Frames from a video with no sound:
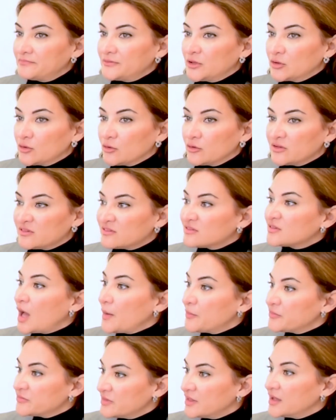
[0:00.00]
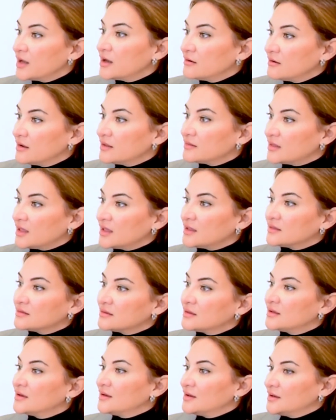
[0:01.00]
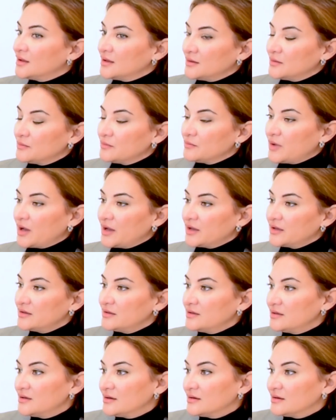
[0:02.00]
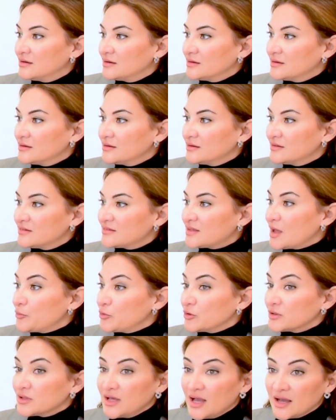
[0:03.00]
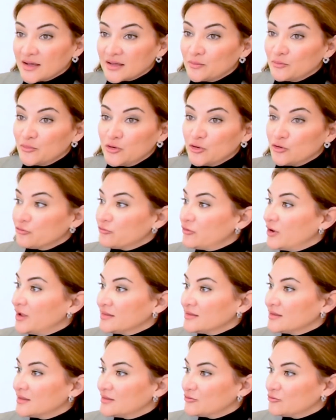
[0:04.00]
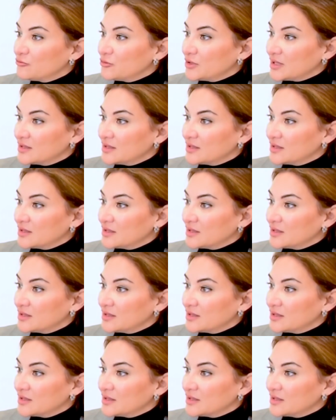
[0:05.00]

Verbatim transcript: you know, it stops there, and then my uh, separately, I can be your friend and we